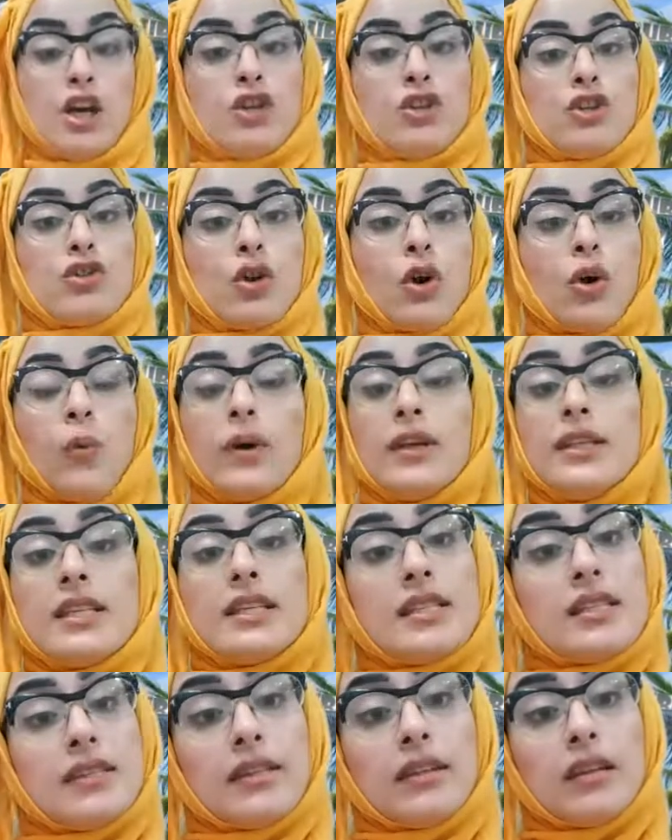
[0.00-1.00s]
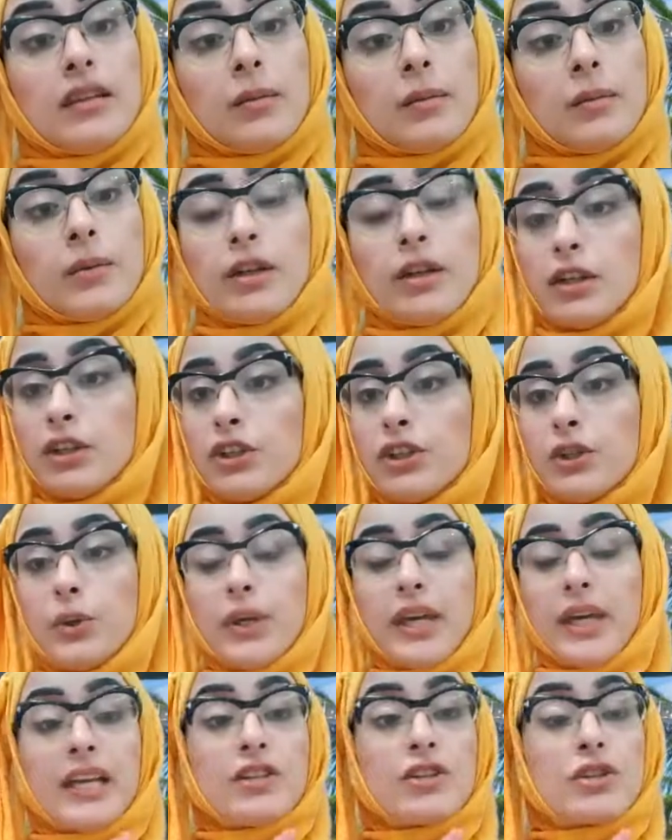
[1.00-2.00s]
So what is the number? You
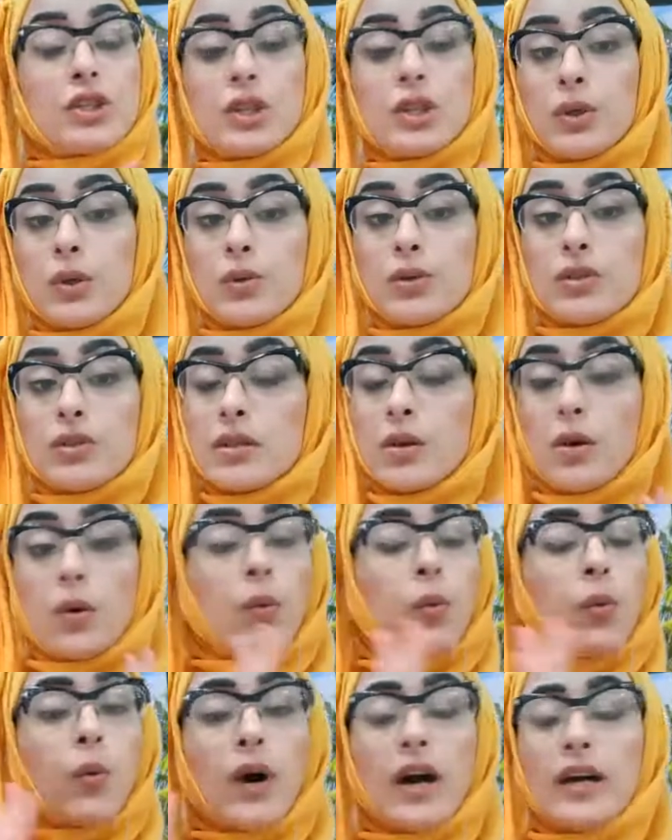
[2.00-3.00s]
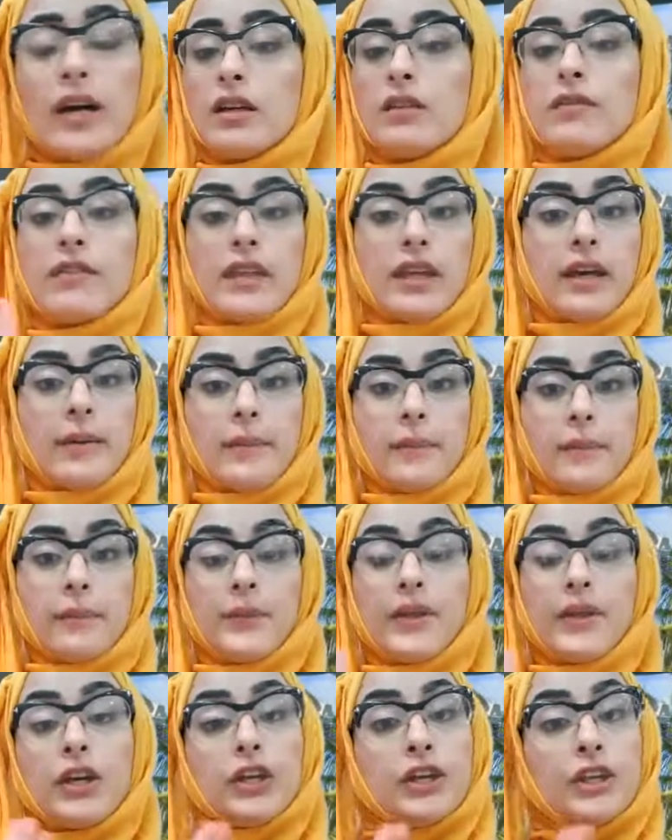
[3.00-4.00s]
can choose one of them.
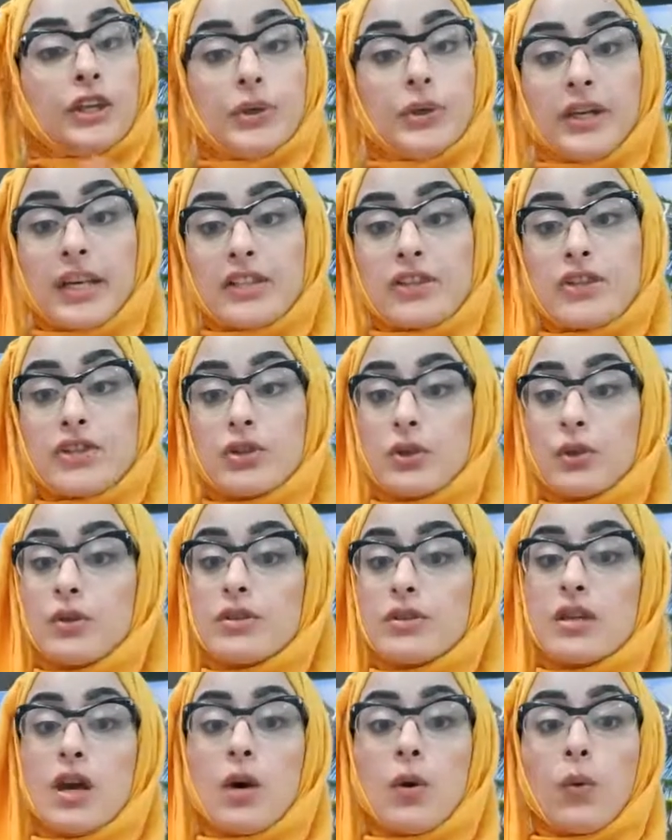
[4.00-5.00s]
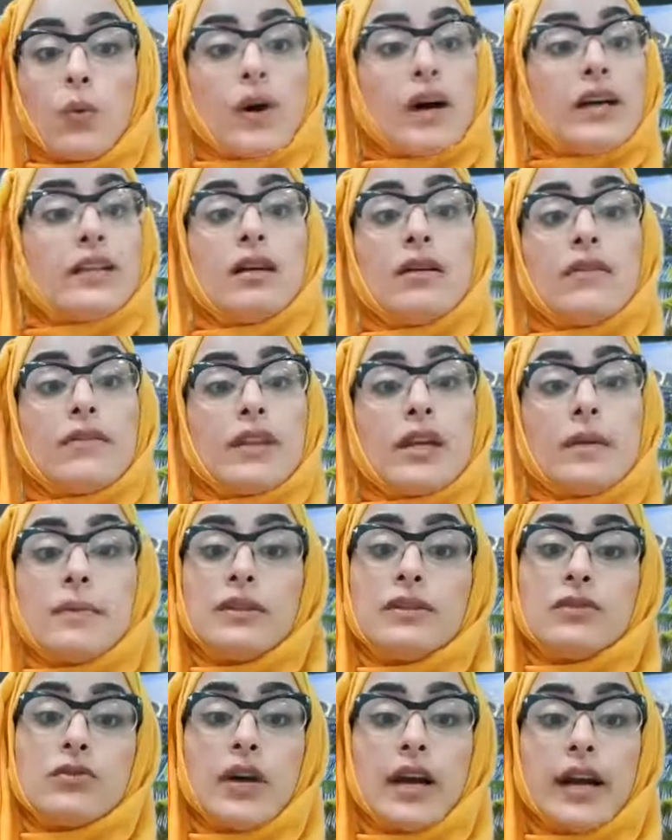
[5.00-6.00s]
You can choose one of them
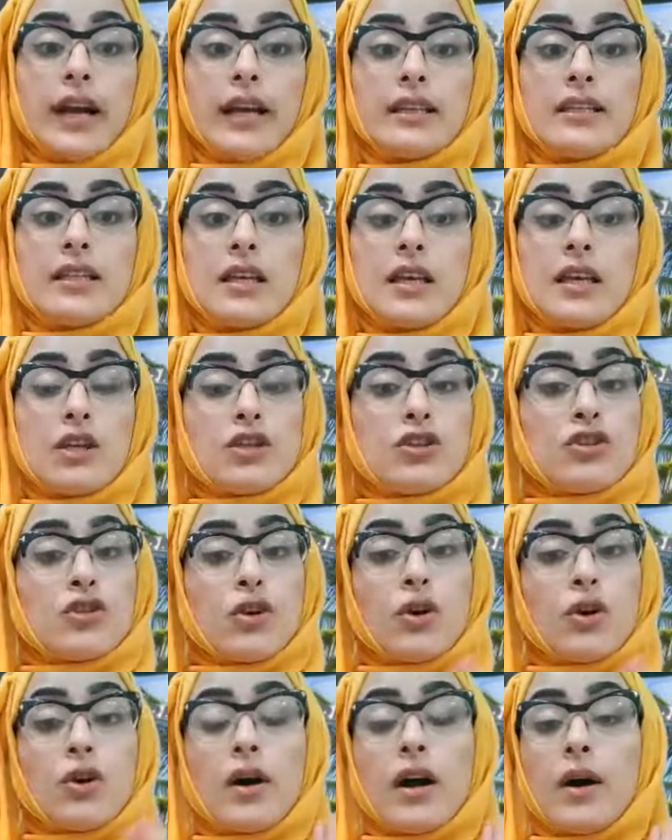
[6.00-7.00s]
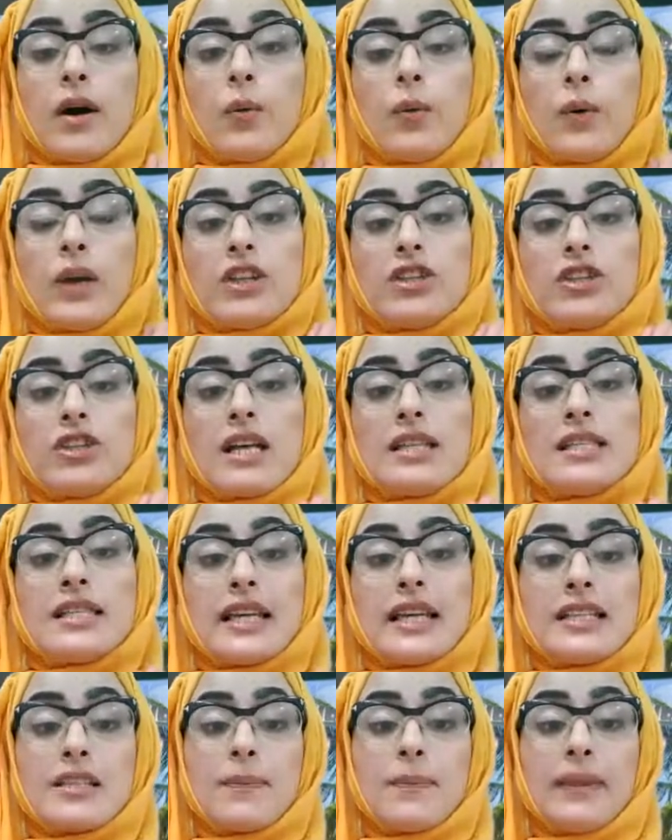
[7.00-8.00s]
and write. So we just
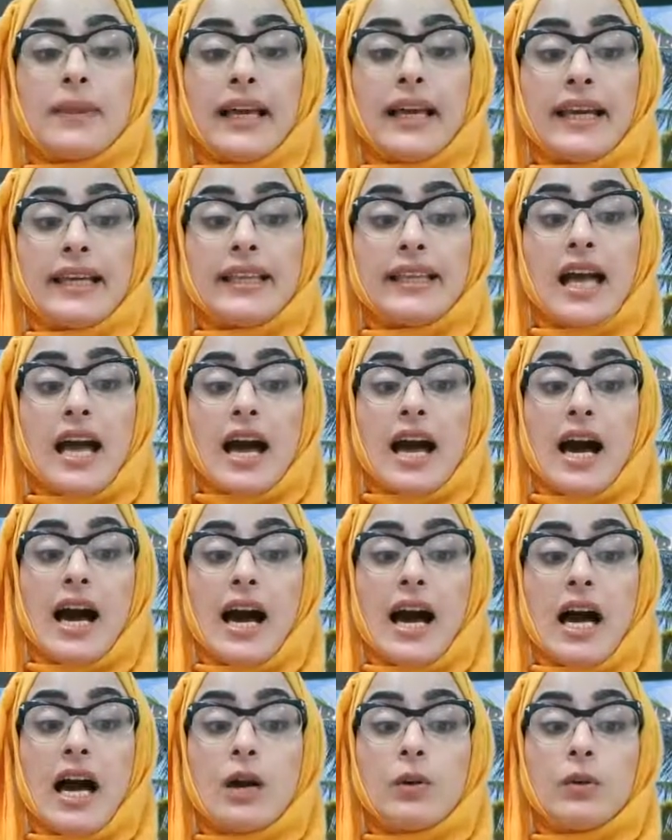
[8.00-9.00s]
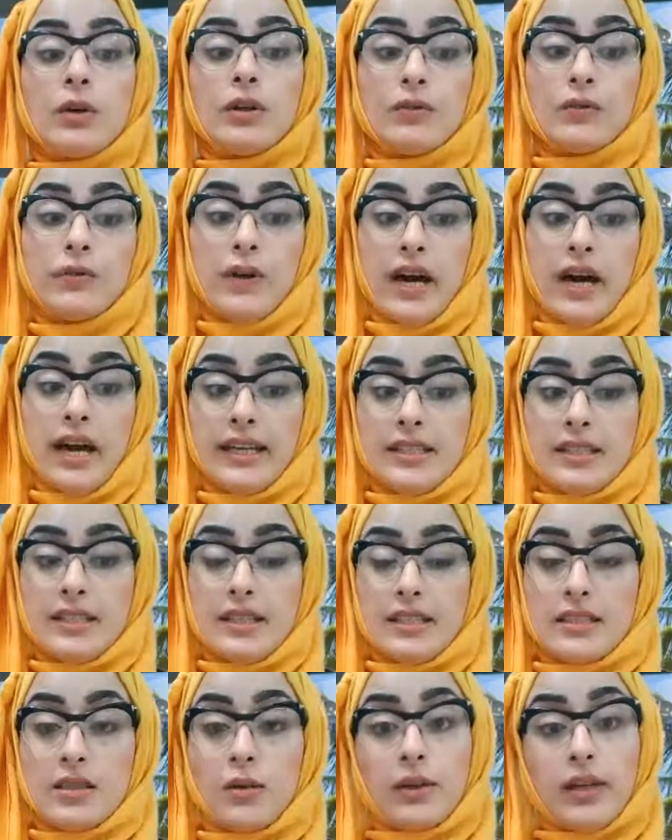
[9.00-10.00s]
explain how we find
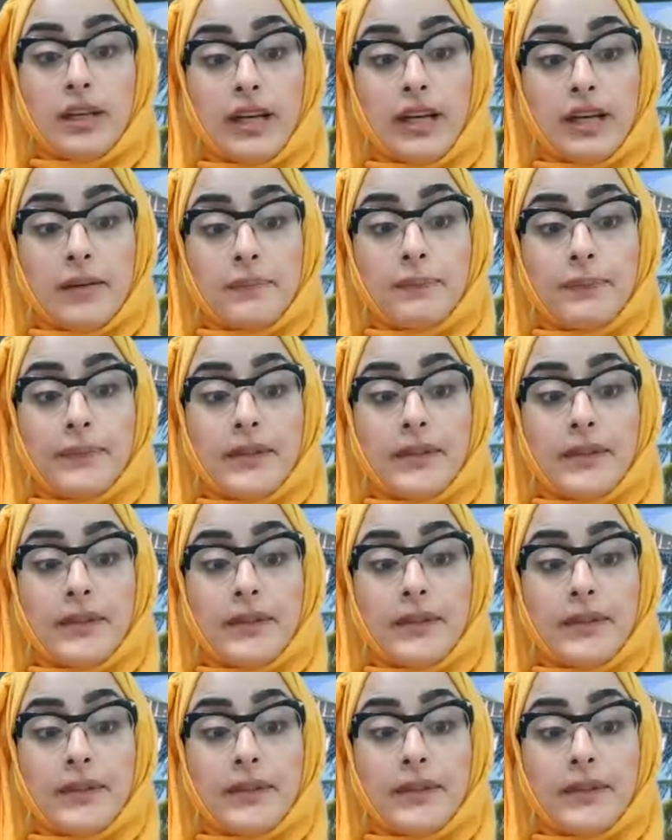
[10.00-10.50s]
it, okay?